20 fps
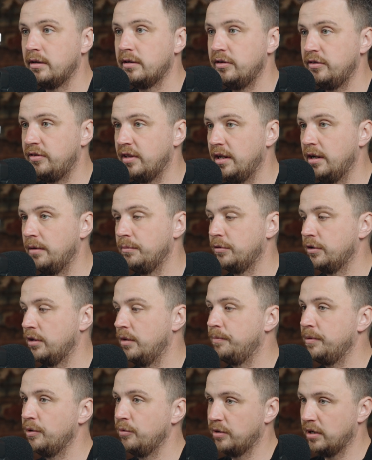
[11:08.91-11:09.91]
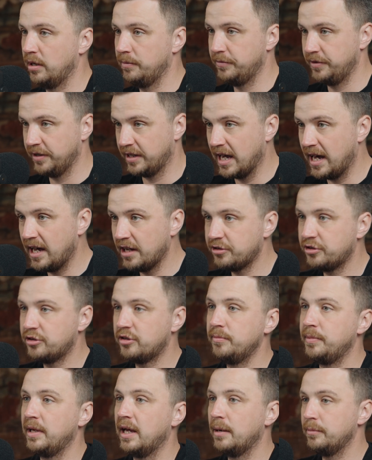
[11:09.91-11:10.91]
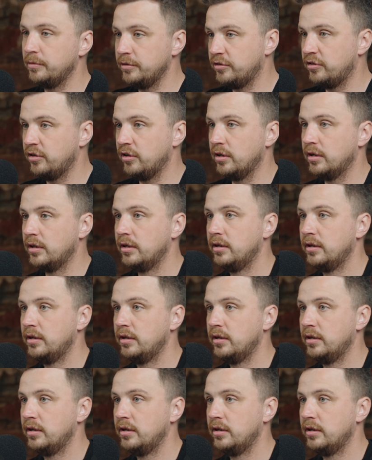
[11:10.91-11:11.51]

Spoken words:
because then I'm going to build up the cash to be able to...